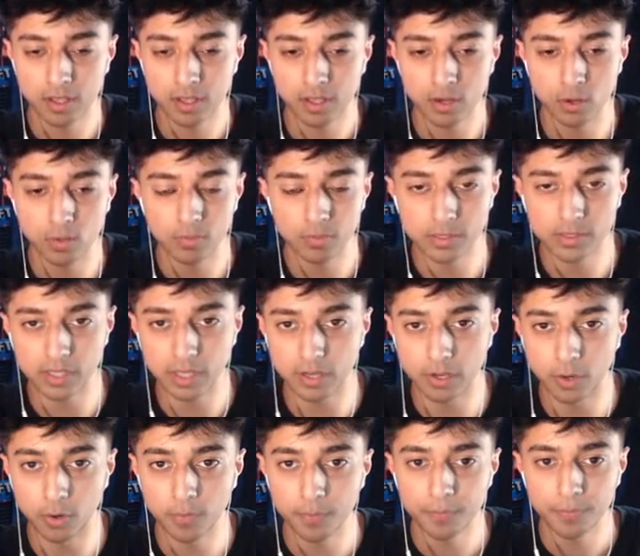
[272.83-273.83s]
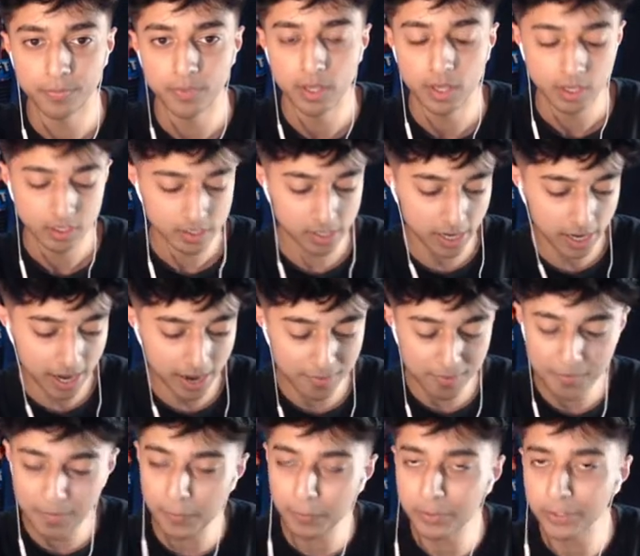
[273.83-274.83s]
Oh, missed that note. Yeah, I
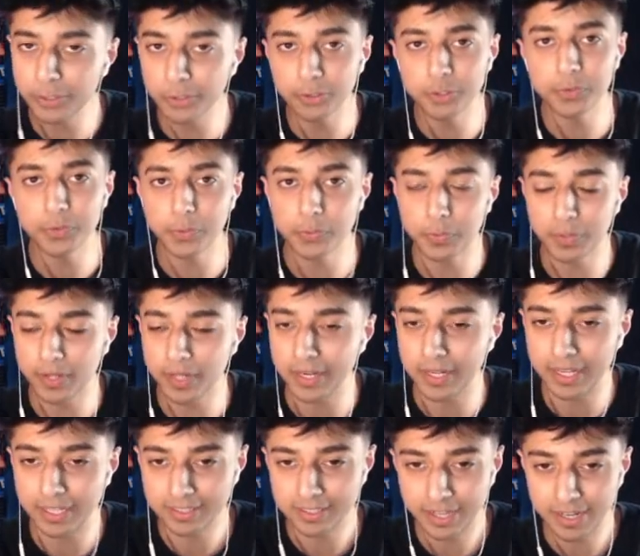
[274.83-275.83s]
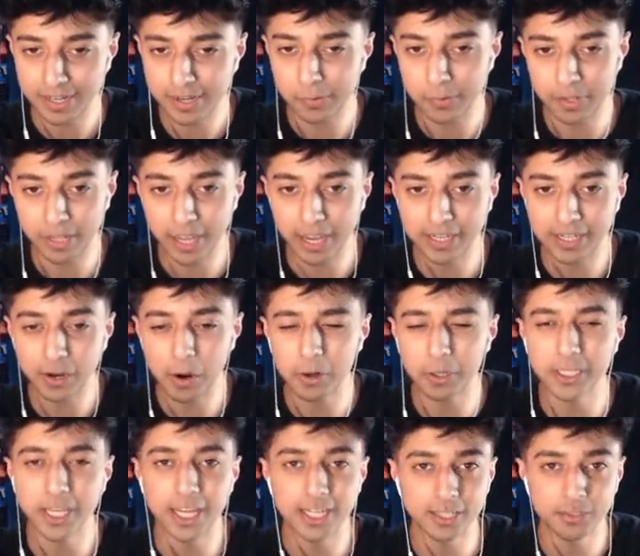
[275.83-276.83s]
remember YouTubers playing this, and they were like,
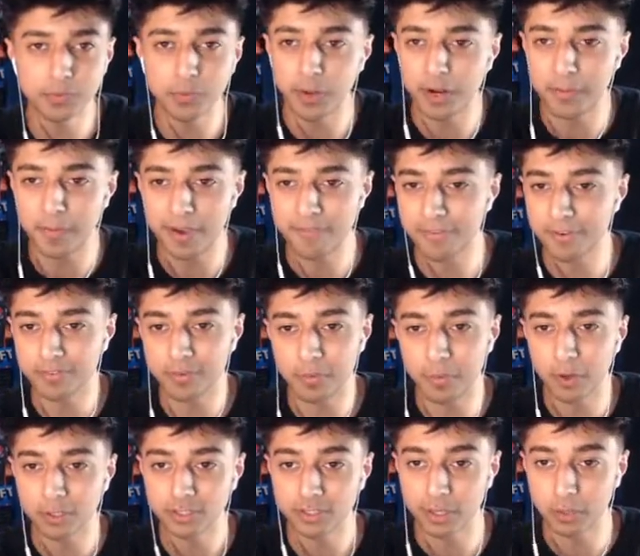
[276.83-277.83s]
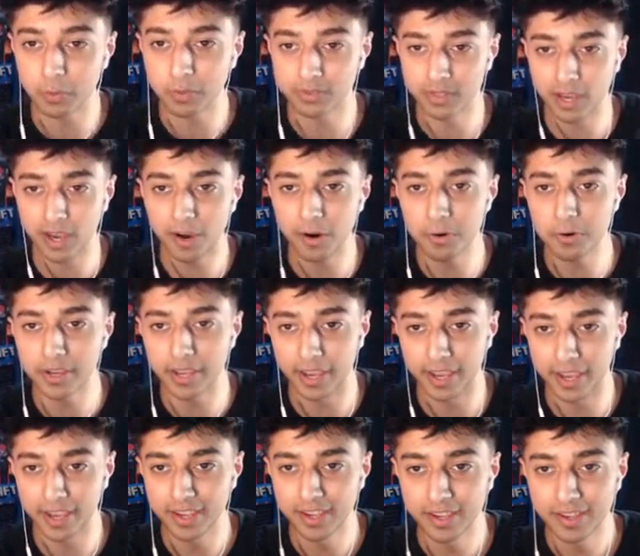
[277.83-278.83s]
oh yeah, this is one of my favorite mods, and I was like,
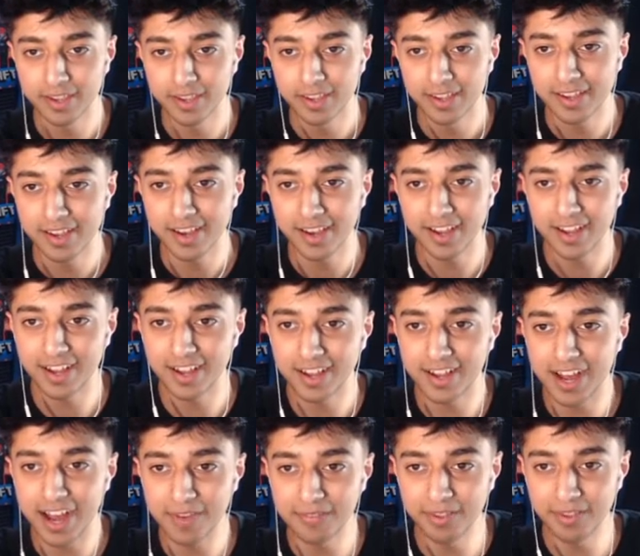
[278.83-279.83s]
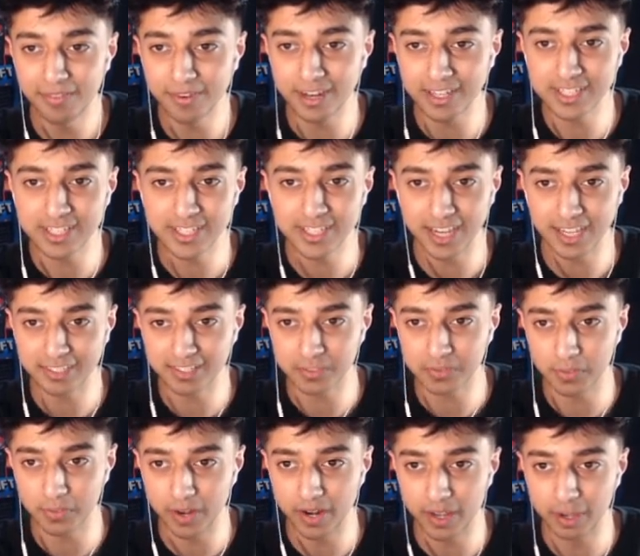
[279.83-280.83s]
okay. Uh, I've never actually checked this
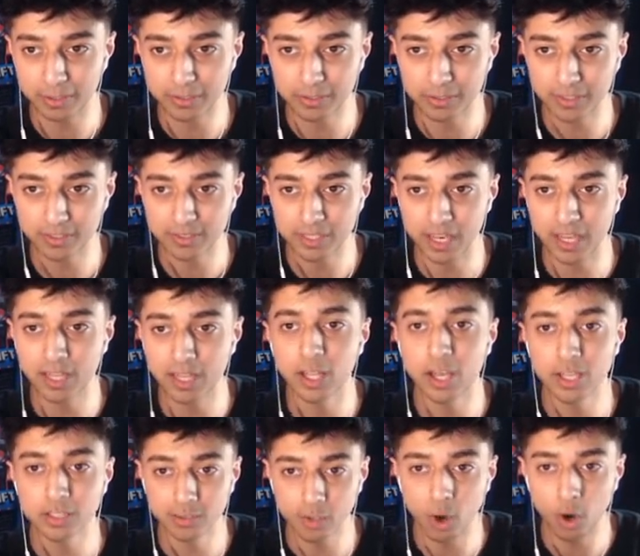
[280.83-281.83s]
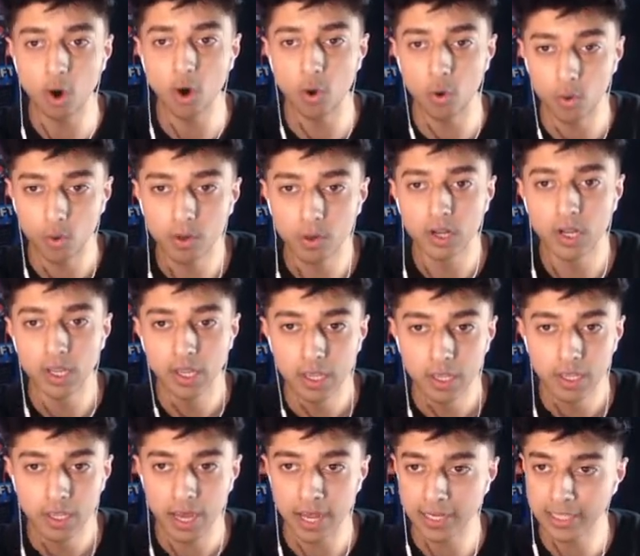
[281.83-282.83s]
one out, so I was like, let's go.
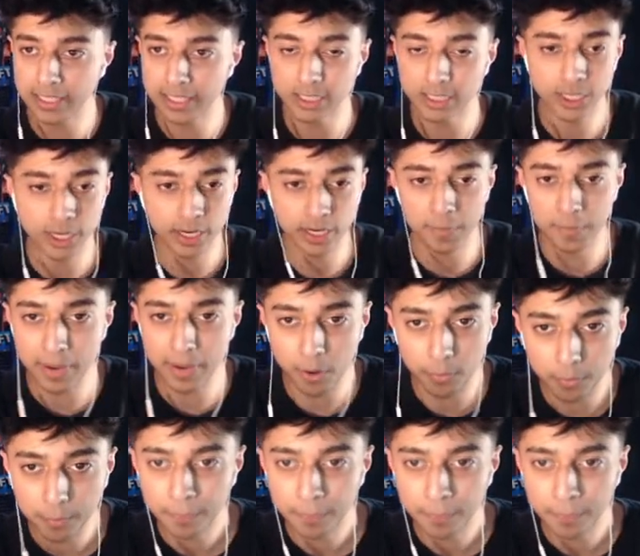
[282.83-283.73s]
I need to check them out.